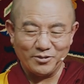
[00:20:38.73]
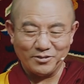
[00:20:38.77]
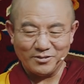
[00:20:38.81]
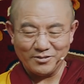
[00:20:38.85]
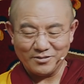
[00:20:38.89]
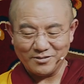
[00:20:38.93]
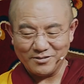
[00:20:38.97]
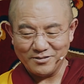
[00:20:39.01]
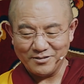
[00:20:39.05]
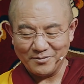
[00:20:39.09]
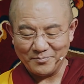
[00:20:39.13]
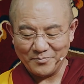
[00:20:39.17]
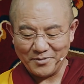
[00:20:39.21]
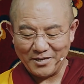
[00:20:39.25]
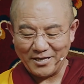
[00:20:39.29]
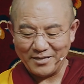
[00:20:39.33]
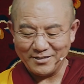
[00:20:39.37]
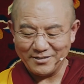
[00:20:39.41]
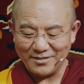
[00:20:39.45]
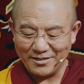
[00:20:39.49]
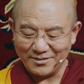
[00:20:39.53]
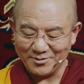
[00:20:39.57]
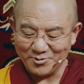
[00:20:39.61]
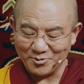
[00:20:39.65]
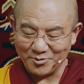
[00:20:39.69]
uh, would
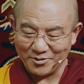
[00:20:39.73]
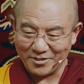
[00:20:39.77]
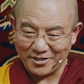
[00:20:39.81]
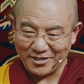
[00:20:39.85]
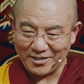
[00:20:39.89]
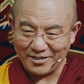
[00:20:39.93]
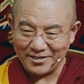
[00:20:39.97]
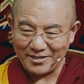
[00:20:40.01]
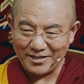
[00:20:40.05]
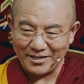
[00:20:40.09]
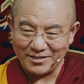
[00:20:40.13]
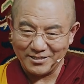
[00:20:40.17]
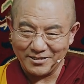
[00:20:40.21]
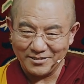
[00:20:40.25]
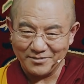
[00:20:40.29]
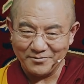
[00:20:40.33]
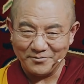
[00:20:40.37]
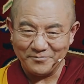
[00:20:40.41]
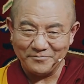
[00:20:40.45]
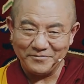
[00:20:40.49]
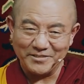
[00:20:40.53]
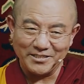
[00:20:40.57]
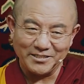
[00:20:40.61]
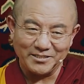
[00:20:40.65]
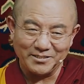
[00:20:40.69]
ask for
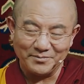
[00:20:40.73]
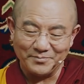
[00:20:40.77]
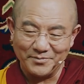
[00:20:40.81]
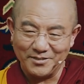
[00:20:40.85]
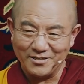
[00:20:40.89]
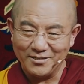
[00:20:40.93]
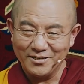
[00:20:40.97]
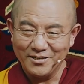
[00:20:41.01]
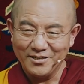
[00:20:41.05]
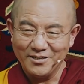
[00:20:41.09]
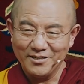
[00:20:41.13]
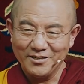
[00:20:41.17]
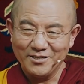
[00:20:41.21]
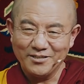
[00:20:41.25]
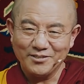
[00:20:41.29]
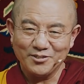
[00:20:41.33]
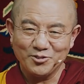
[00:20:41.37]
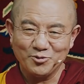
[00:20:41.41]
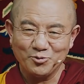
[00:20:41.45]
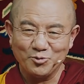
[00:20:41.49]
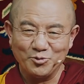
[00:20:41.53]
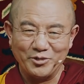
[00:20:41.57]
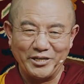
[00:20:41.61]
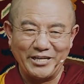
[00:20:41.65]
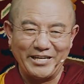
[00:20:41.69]
food from us,
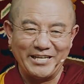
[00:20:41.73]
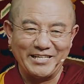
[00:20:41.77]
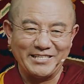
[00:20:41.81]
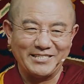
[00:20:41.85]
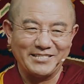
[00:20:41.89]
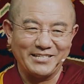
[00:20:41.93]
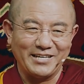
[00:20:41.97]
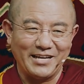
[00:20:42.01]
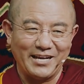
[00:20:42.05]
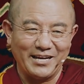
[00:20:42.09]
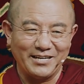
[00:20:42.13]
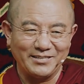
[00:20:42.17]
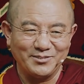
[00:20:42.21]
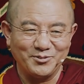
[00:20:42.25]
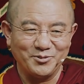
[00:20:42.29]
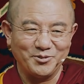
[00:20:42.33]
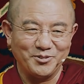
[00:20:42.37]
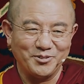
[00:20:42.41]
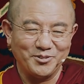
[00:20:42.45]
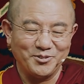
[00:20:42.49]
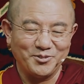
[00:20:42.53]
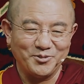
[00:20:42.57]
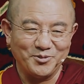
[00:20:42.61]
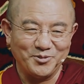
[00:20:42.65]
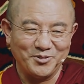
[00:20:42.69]
and we would
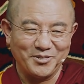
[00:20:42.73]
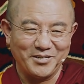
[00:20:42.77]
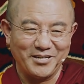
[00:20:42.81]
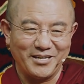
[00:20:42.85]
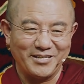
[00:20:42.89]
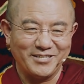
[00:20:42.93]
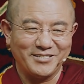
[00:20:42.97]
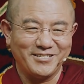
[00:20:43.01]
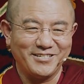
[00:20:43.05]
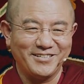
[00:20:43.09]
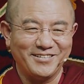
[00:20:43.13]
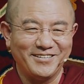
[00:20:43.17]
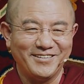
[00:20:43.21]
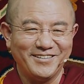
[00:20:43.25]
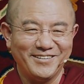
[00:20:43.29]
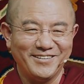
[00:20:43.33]
feed them with some